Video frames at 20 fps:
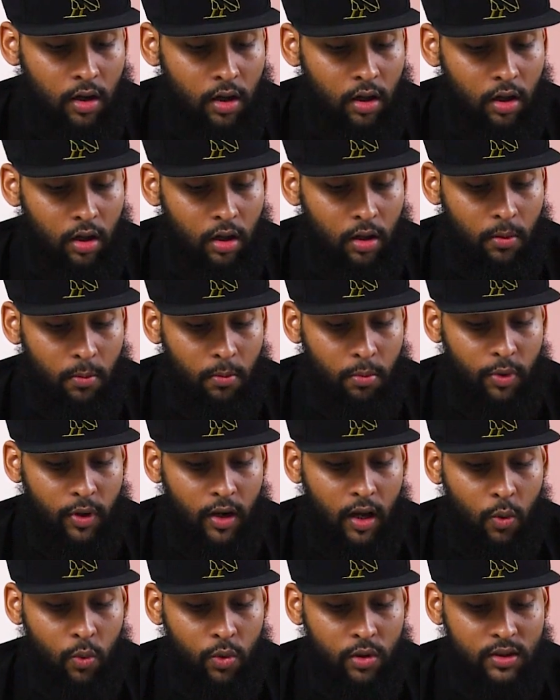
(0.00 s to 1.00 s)
But
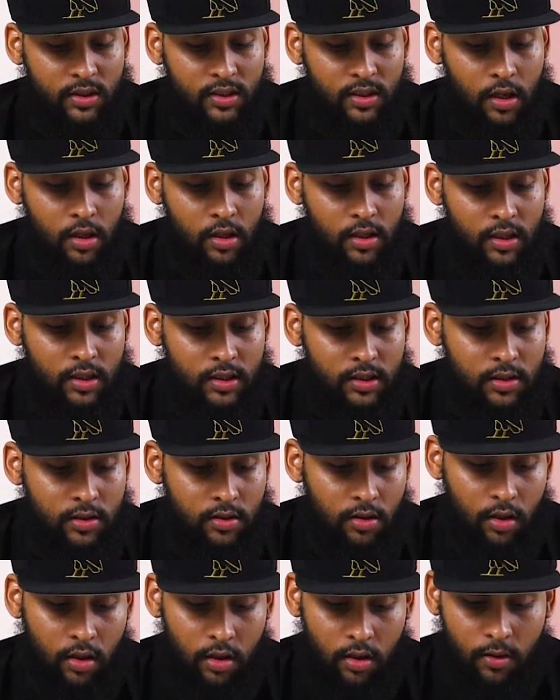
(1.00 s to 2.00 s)
I will say
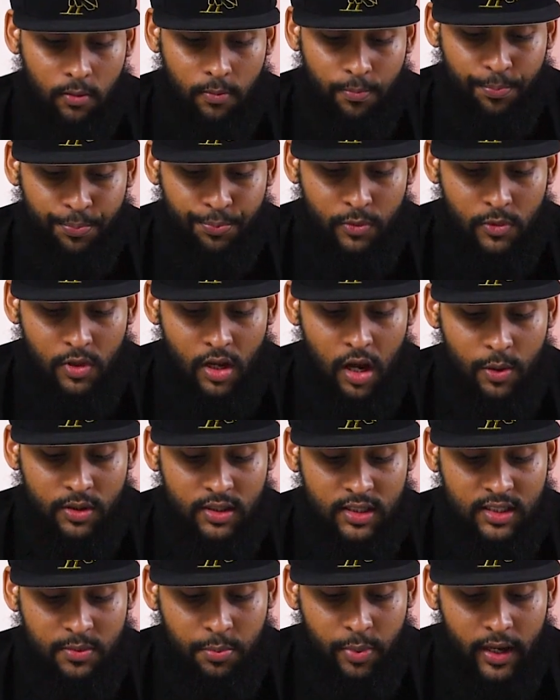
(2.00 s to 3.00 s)
this, I
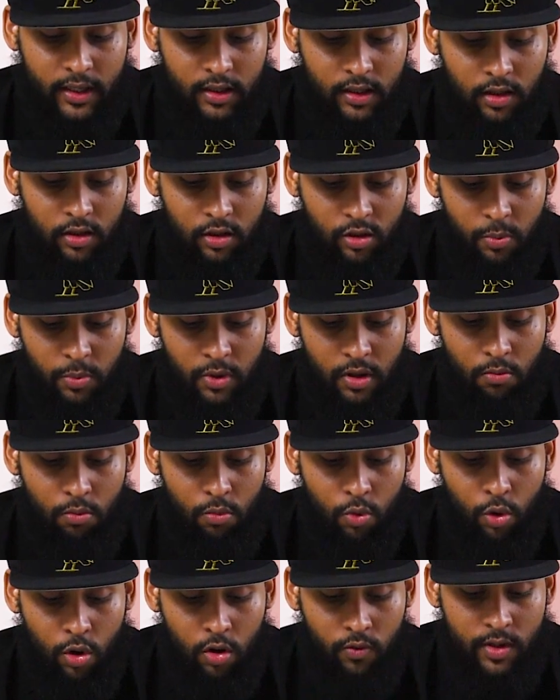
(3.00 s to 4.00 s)
was expecting a little bit
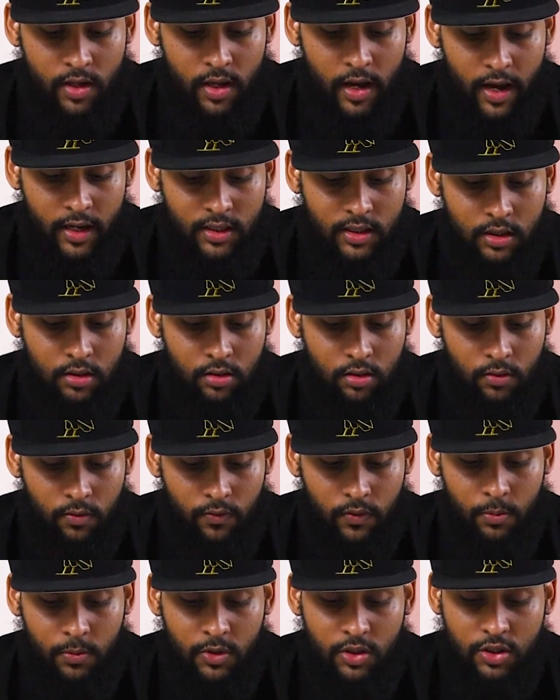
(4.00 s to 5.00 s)
more reaction
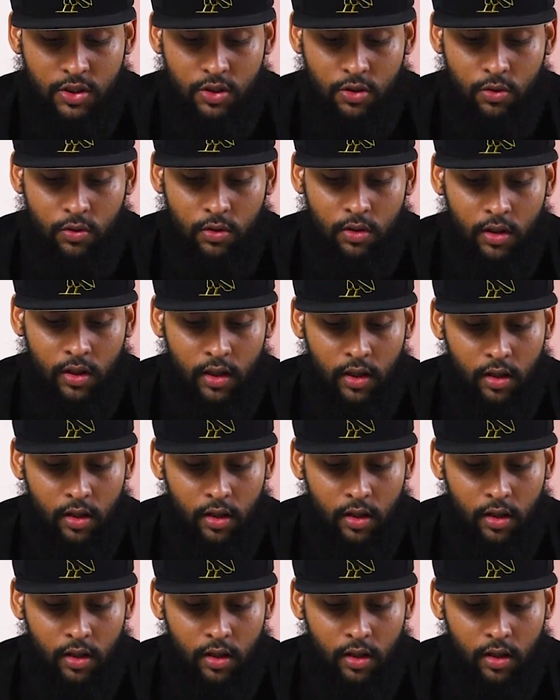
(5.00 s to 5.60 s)
from the shoe